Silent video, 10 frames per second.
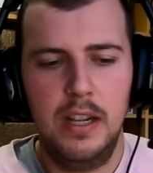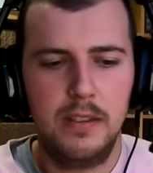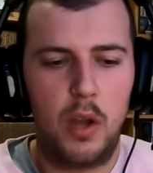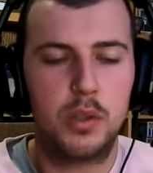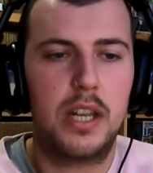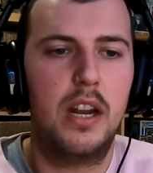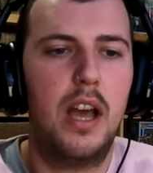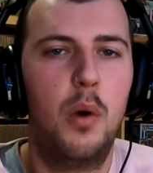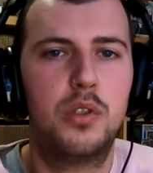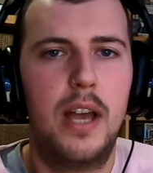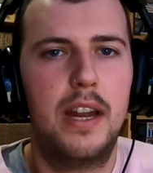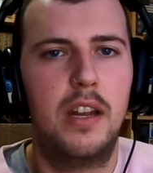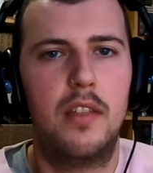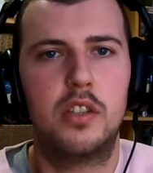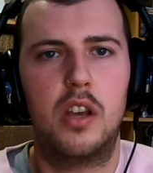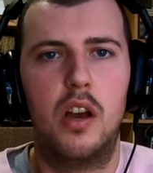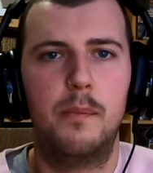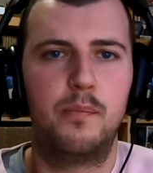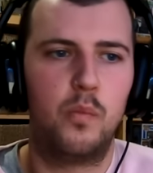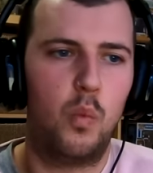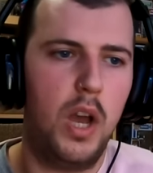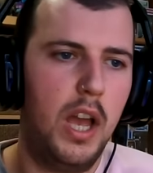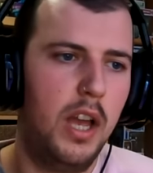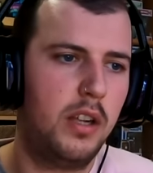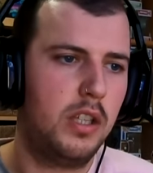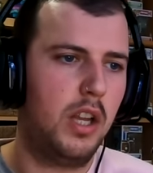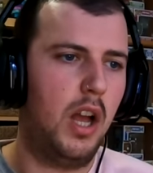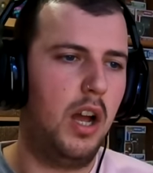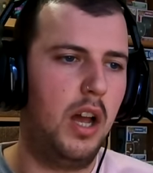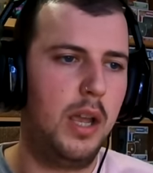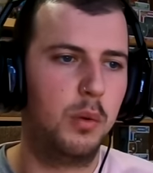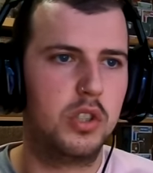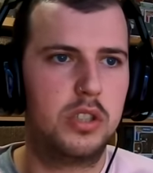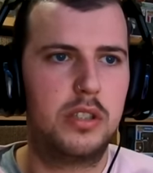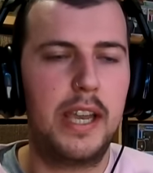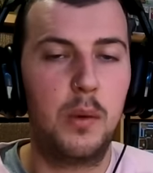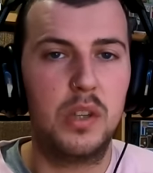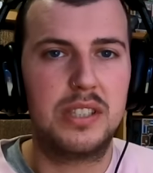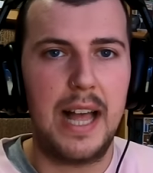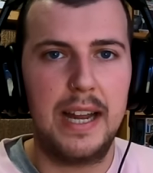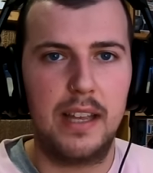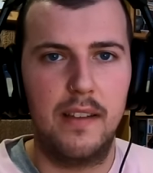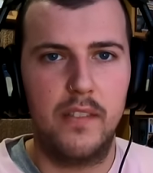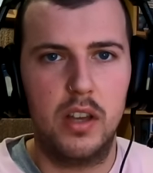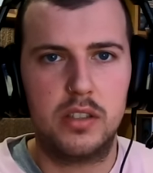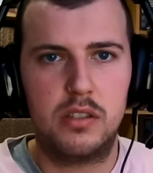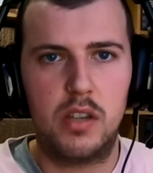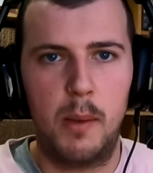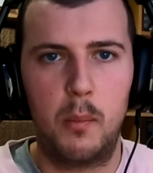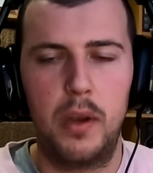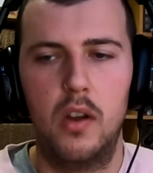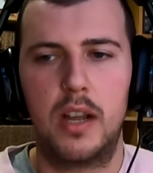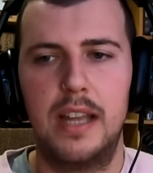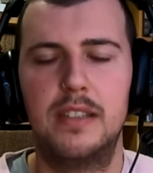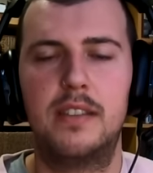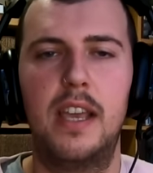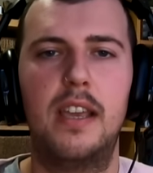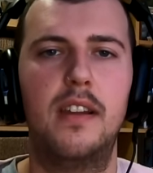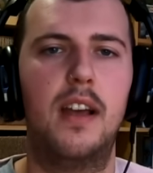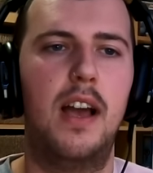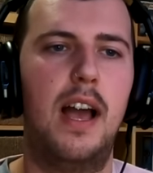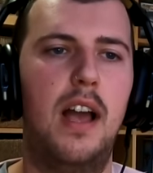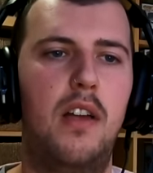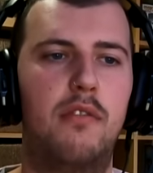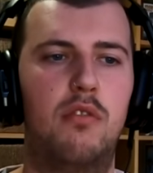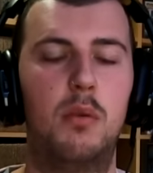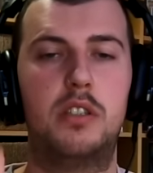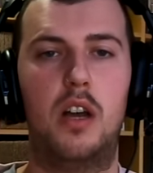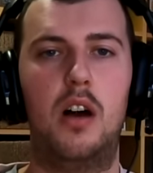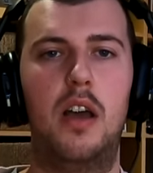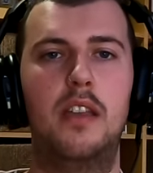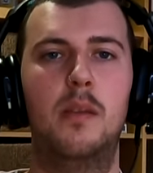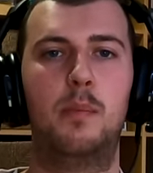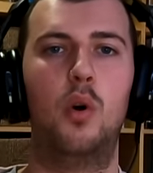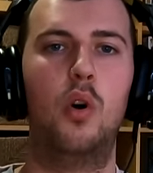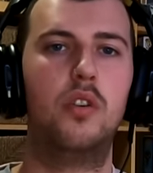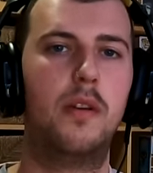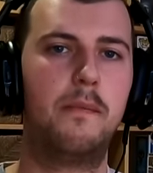I also had, also had another time where uh, it was Dean Winstanley versus Simon Whitlock, and Dean threw a dart in the board,